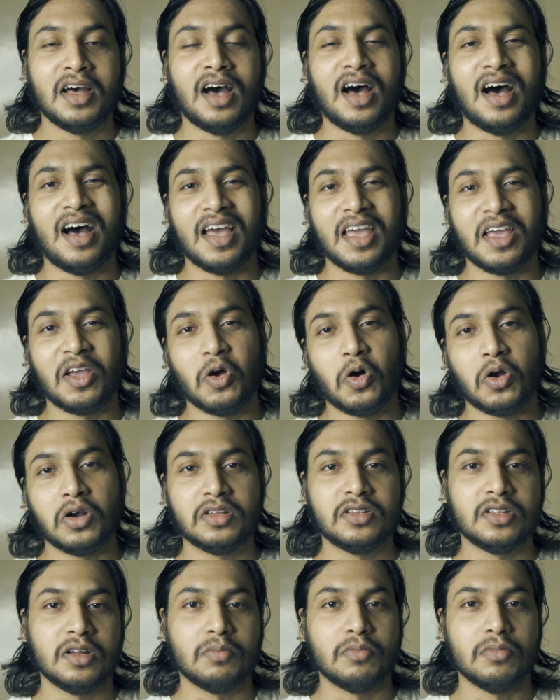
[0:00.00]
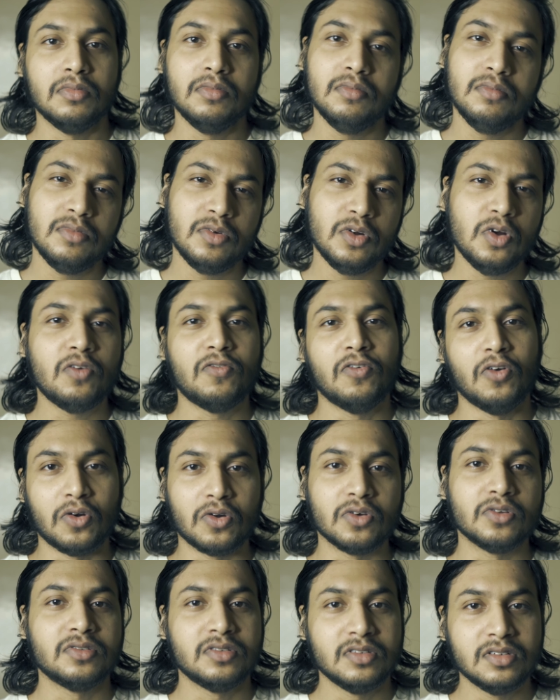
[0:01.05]
I got some good
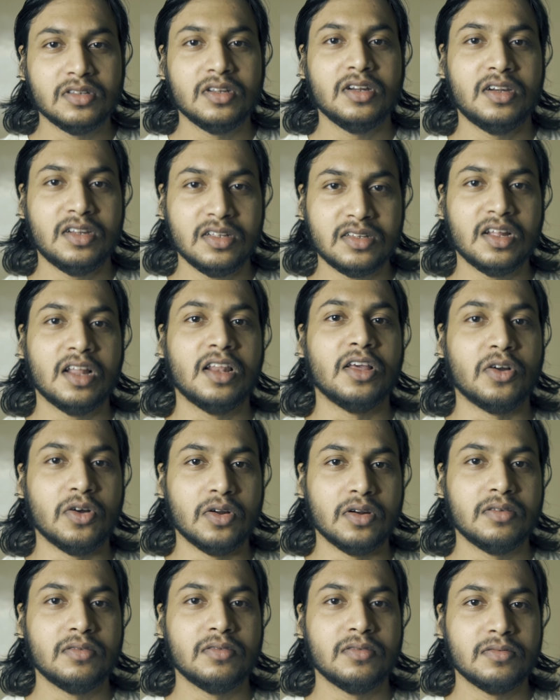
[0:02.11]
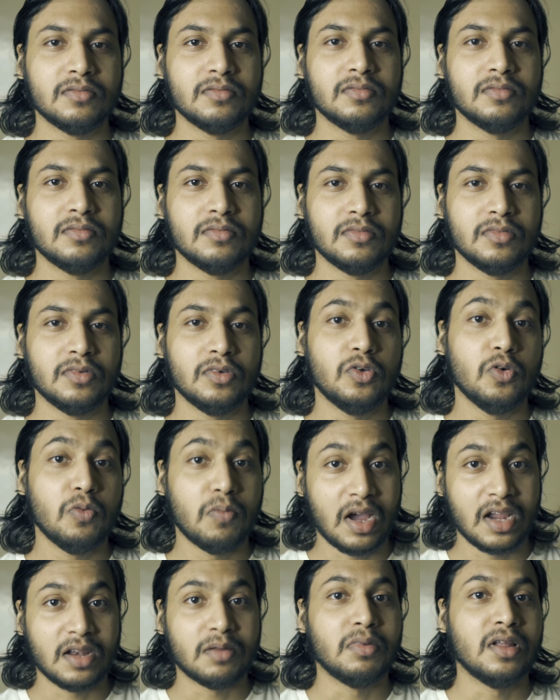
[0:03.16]
photos. It is really good. You
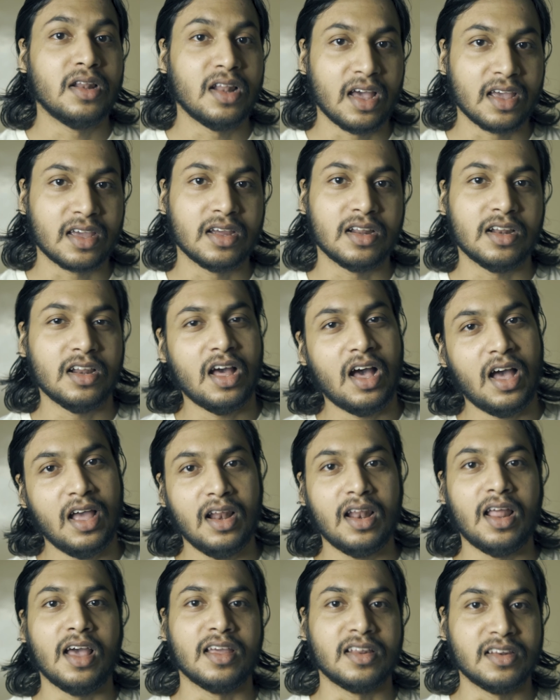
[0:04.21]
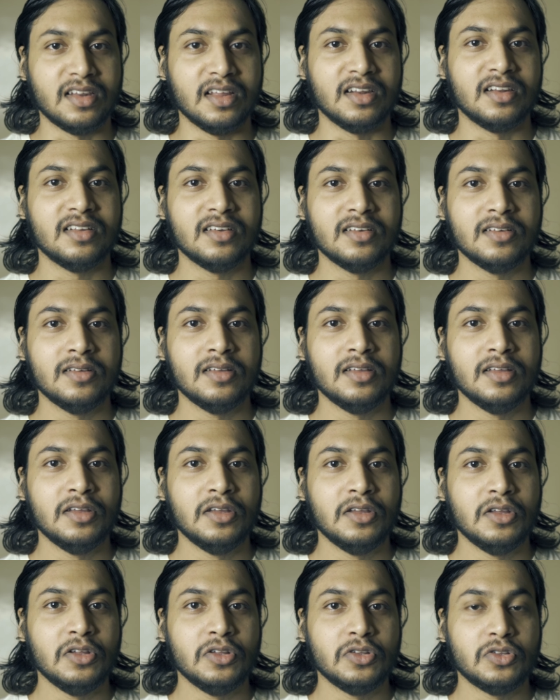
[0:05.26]
might be like it. I liked it.
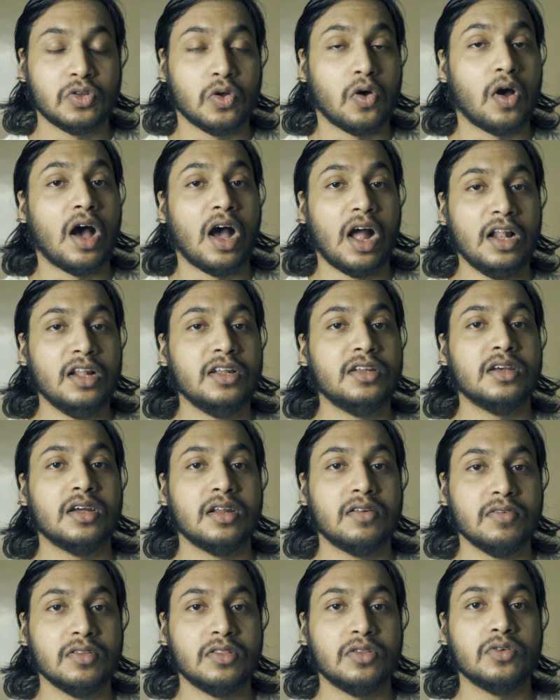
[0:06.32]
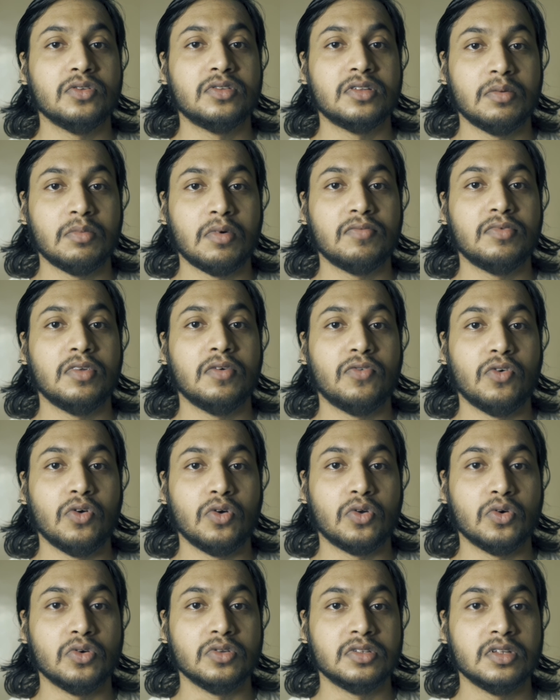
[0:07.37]
So I'll share with you some of the
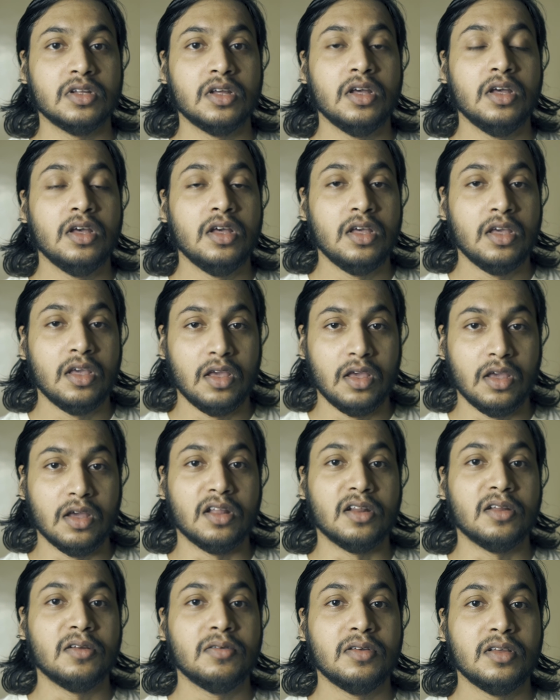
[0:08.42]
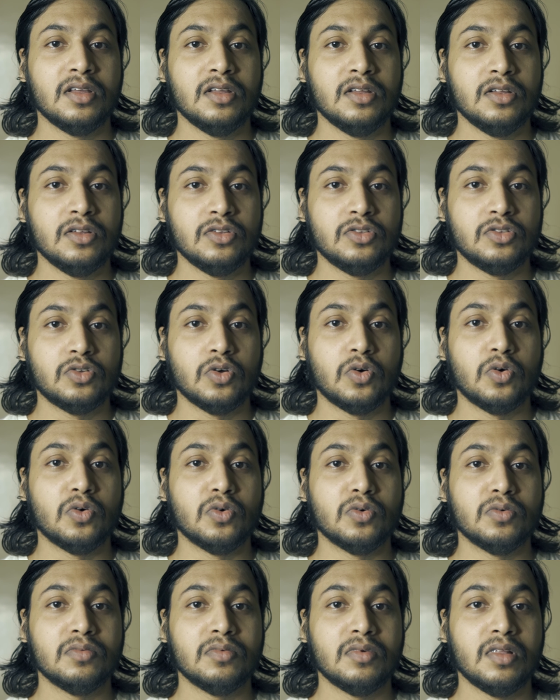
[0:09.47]
photos here.
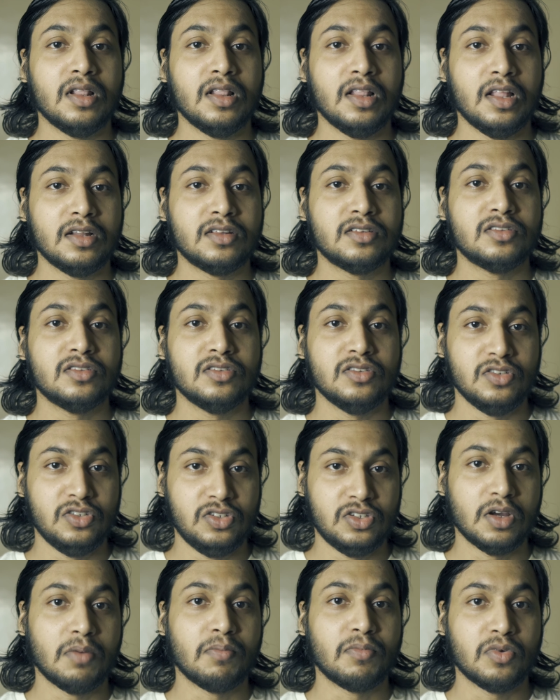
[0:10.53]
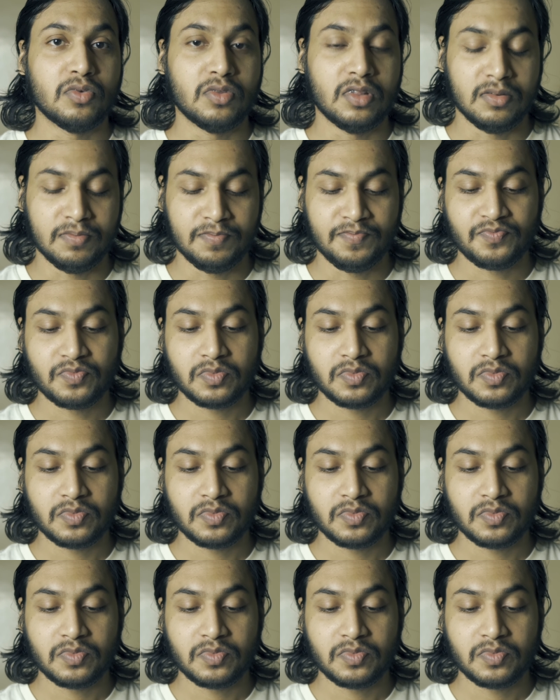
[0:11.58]
So let's jump to them.